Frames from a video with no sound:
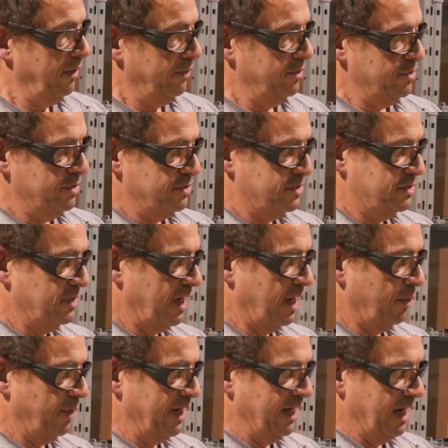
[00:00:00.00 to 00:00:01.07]
There's,
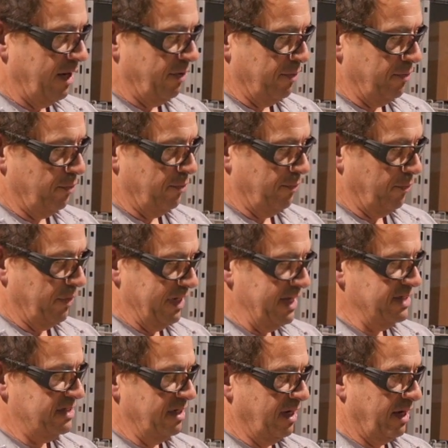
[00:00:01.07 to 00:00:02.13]
right now, what
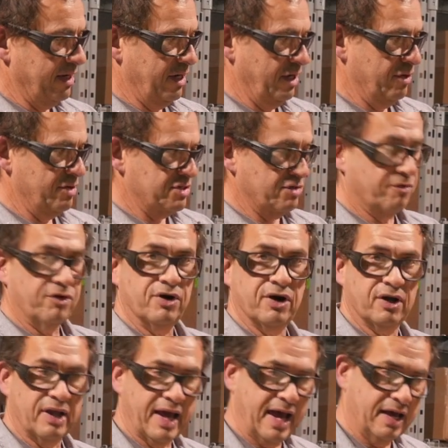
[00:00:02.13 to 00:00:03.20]
isn't on here is a
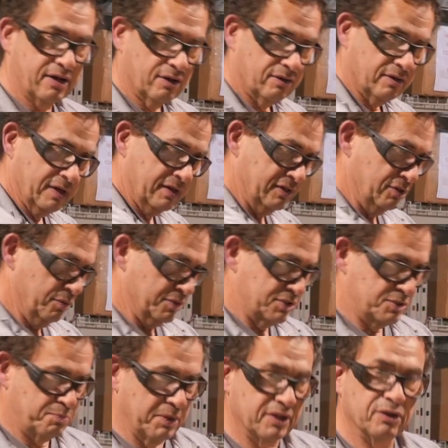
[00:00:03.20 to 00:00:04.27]
vertical handle, and you
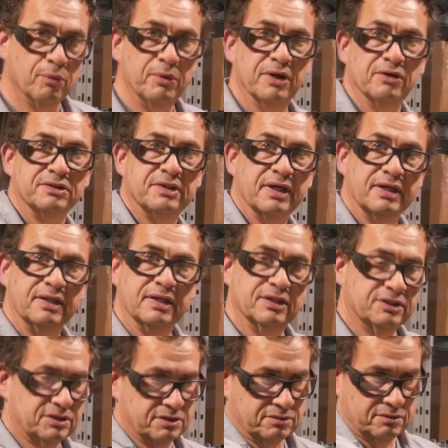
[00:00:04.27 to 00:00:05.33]
would spin the wheels like
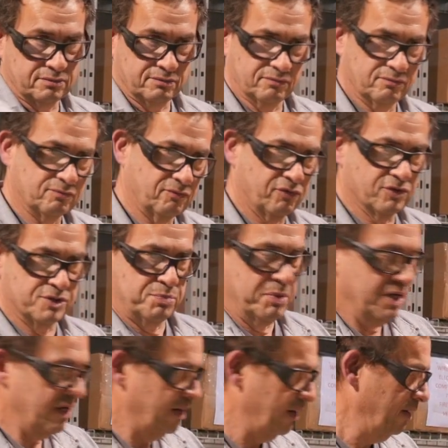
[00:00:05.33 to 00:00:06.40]
this for
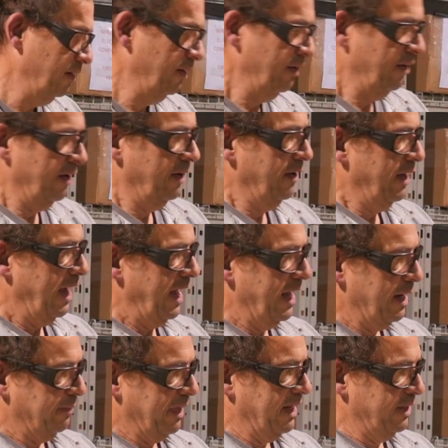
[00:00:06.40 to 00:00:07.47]
speed.
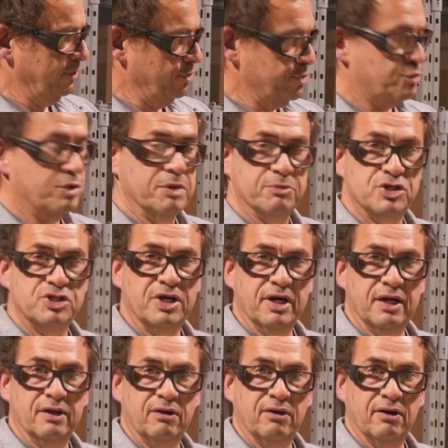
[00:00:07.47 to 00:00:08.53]
And I'm getting those
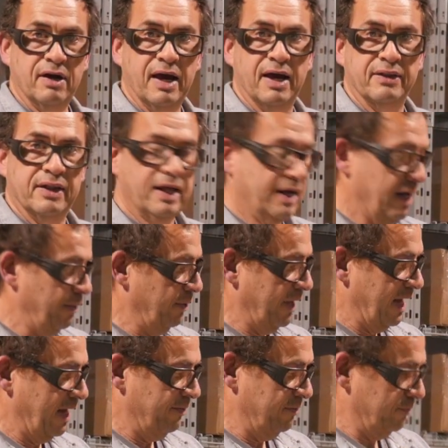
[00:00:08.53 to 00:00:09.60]
remachined, and then I will
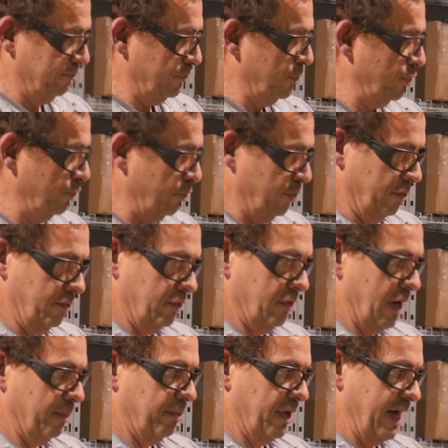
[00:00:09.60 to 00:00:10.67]
have new
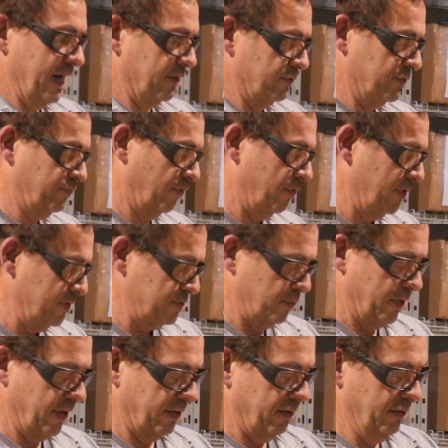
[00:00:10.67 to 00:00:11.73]
upper handles for it as
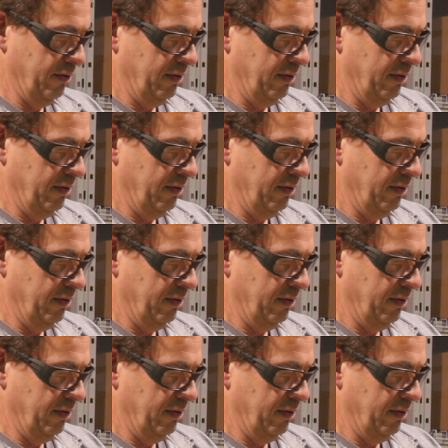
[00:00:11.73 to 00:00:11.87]
well.